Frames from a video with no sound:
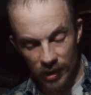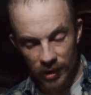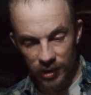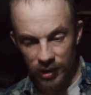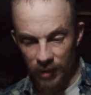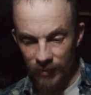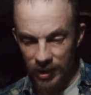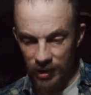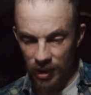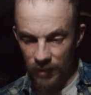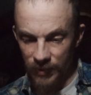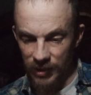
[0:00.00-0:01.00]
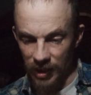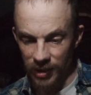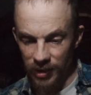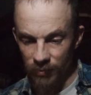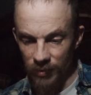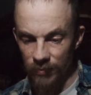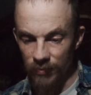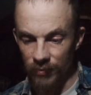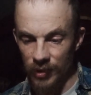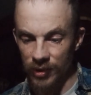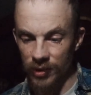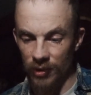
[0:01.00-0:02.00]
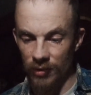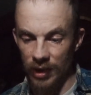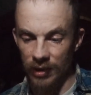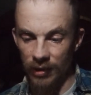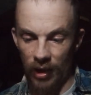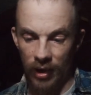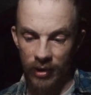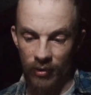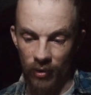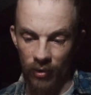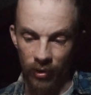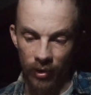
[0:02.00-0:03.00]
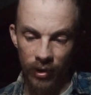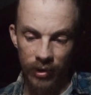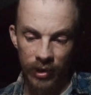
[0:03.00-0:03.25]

seemingly obsessed with restoring law and order